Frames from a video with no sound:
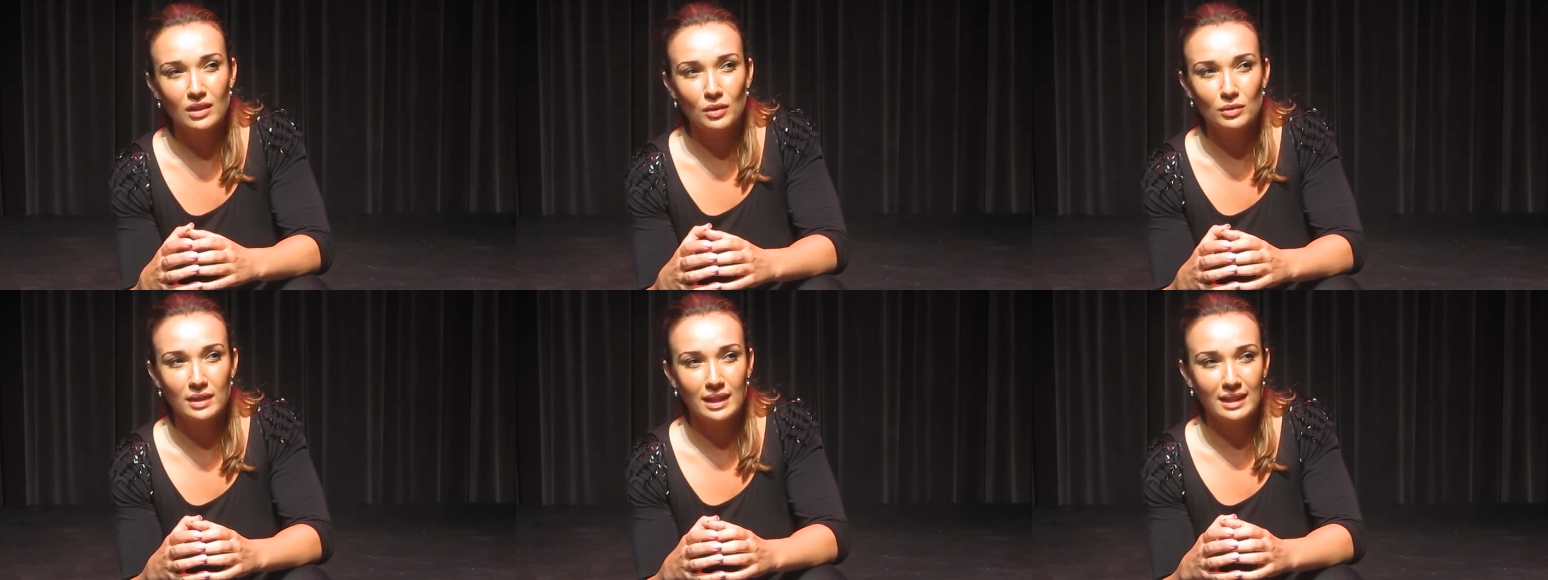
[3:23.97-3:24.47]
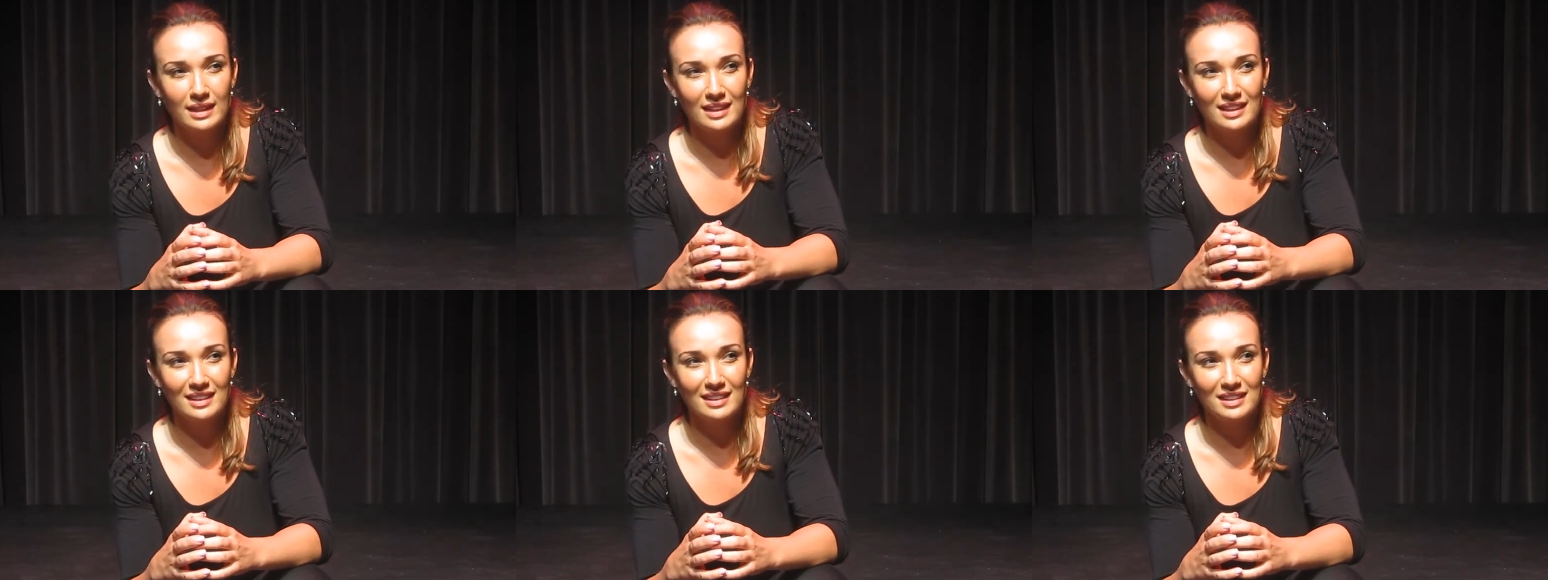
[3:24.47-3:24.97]
You know, like
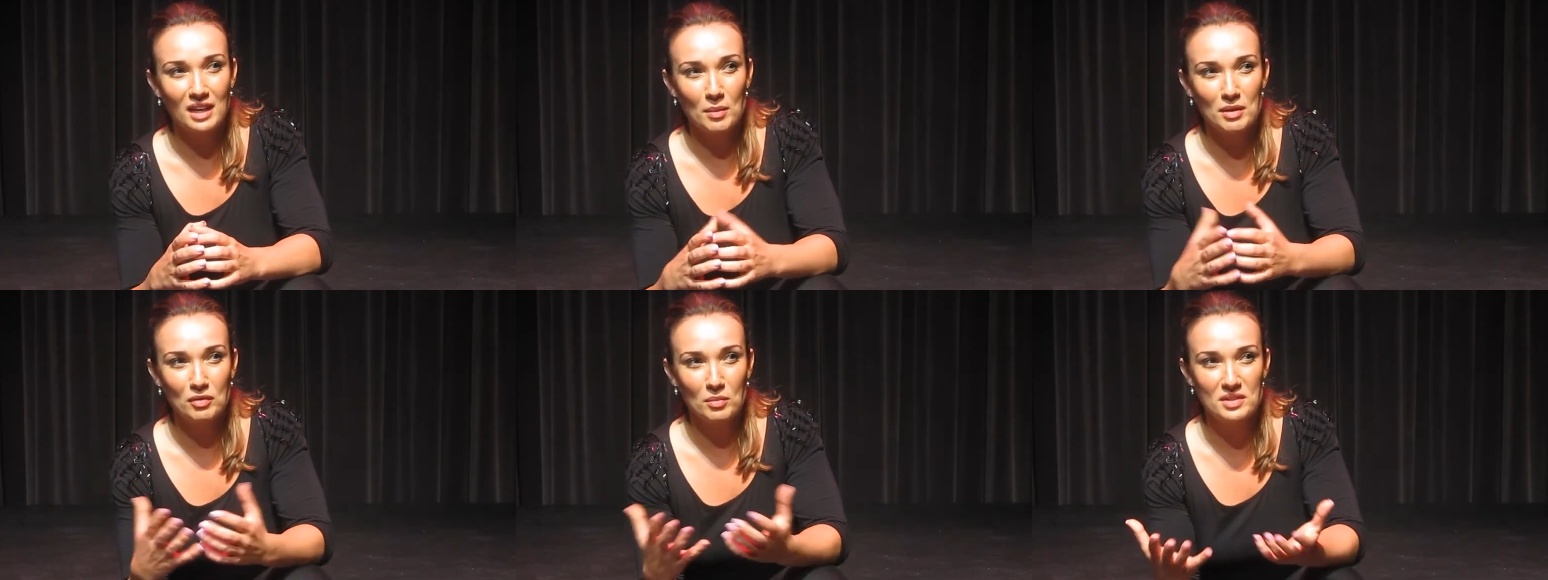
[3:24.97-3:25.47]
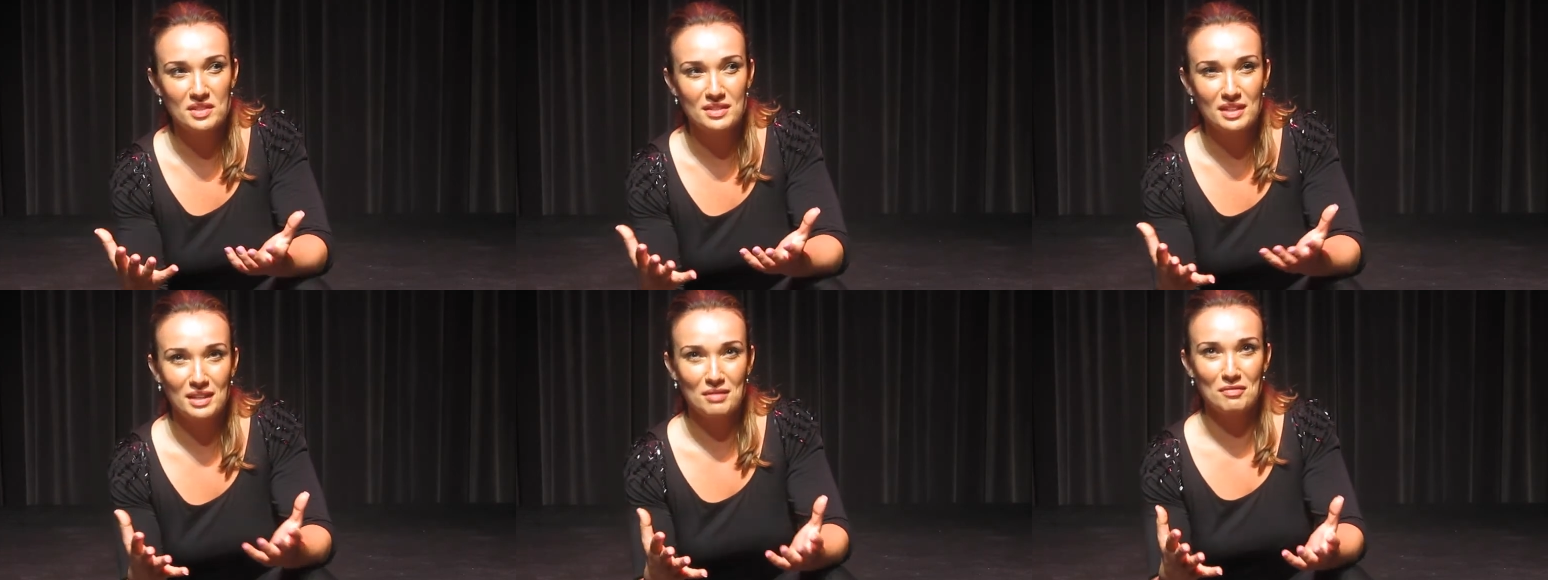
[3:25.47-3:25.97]
coming from a
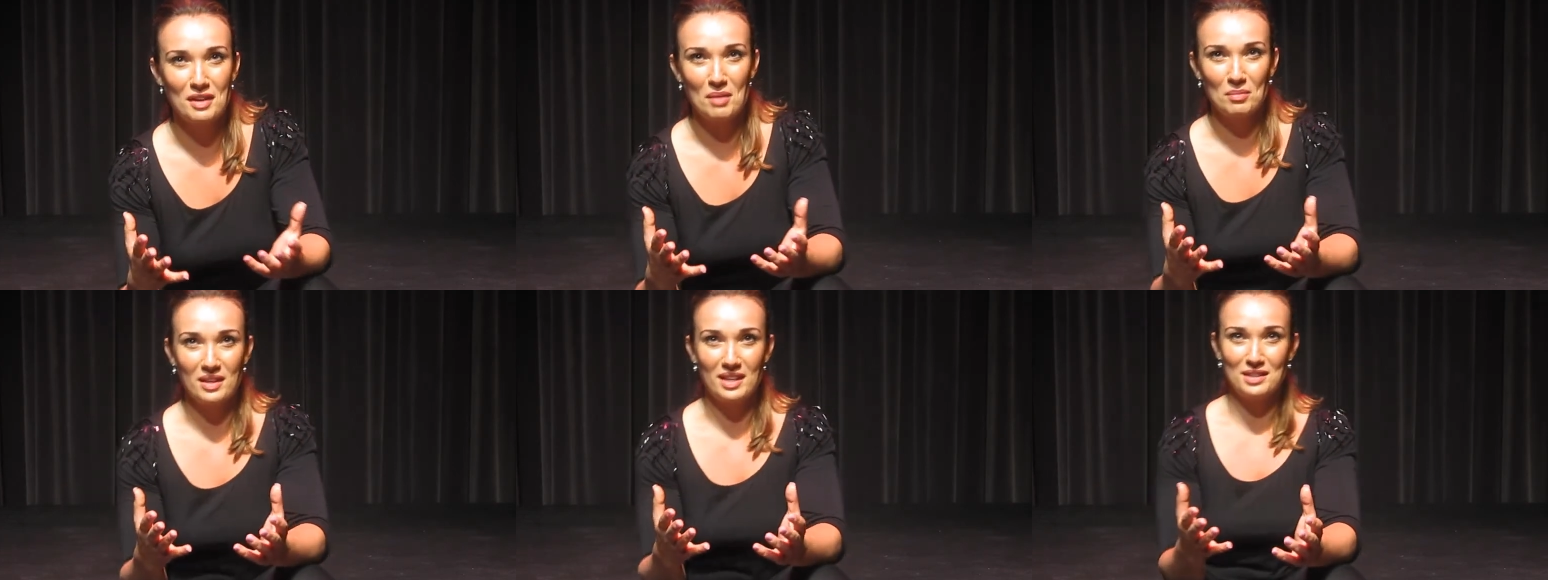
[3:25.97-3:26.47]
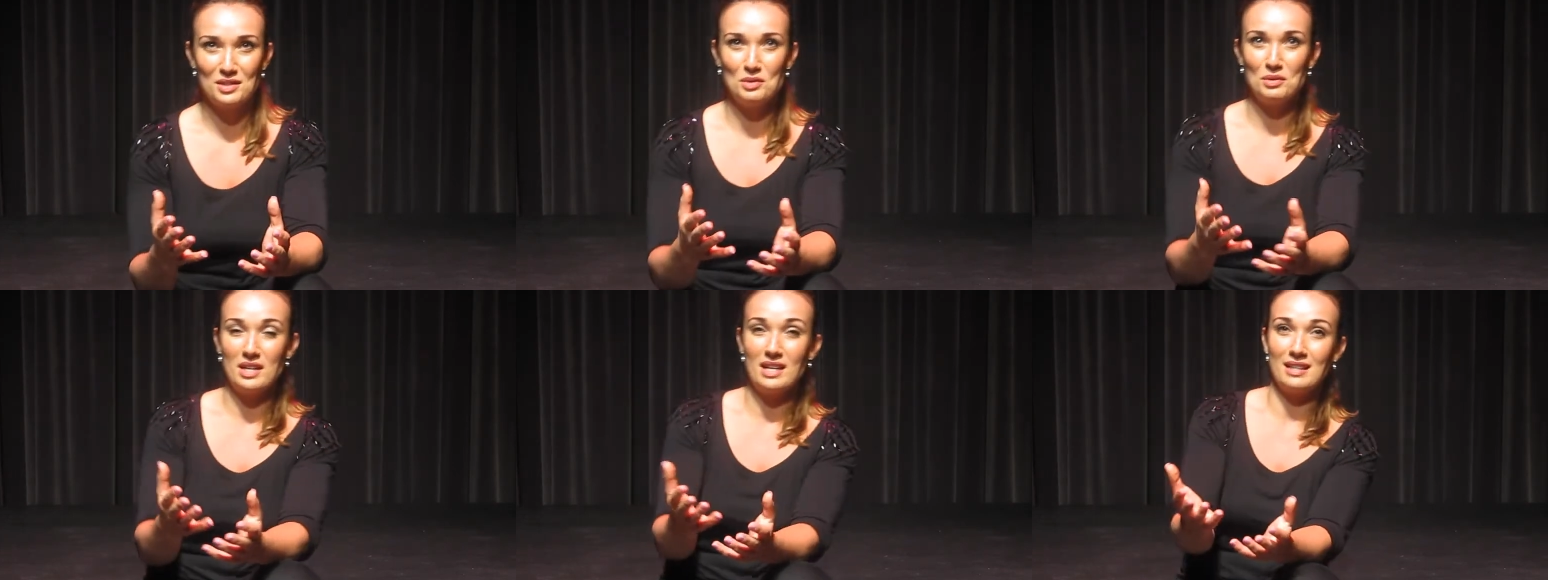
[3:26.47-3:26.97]
Sicilian family as
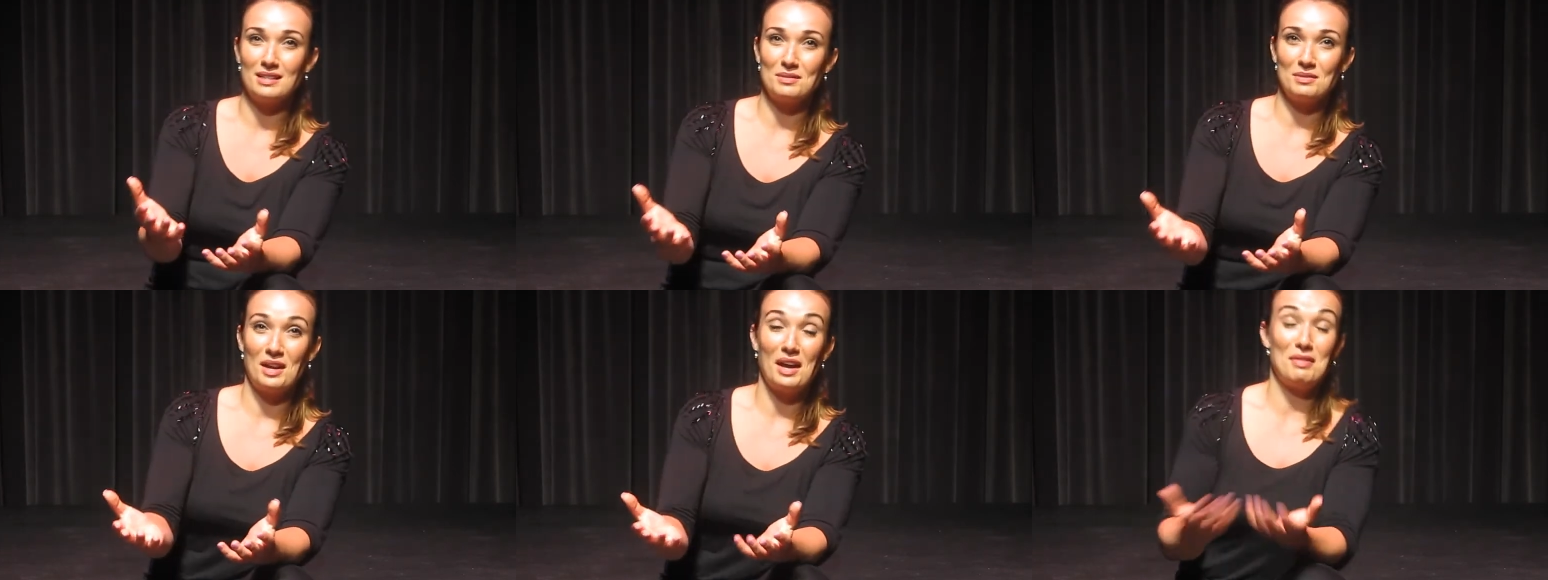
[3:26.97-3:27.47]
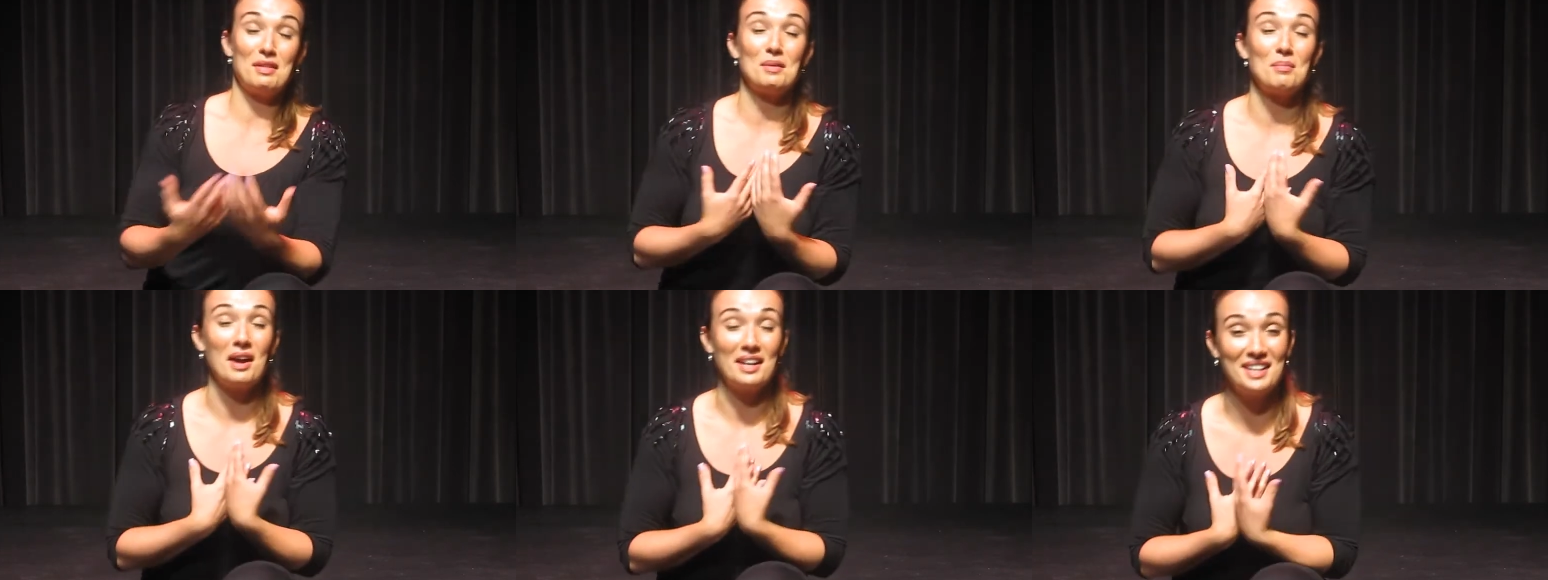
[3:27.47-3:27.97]
unique as I
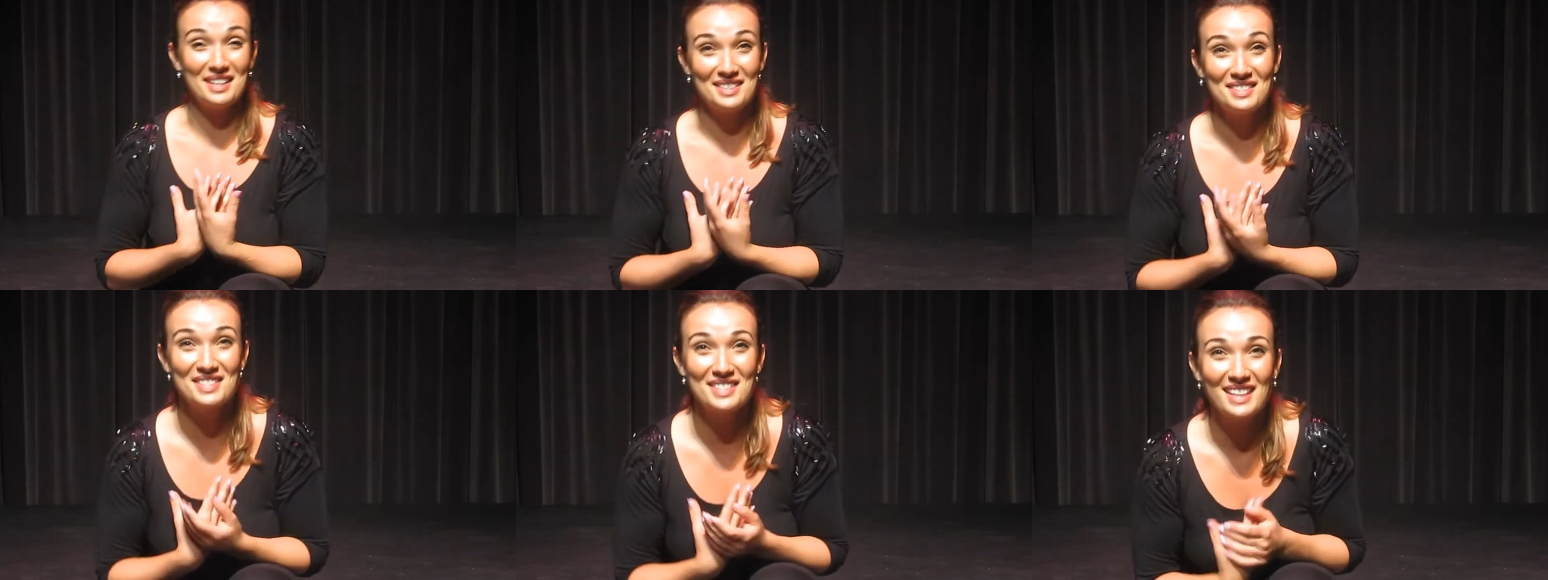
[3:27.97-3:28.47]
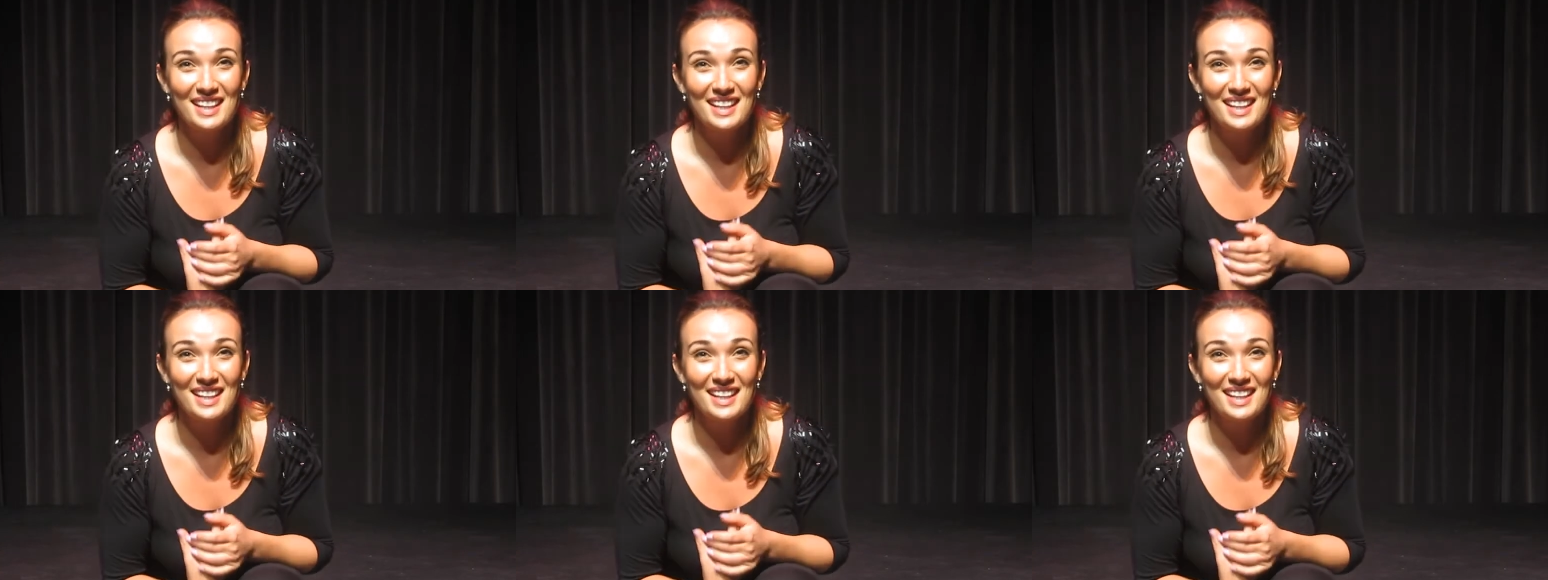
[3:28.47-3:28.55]
think mine is.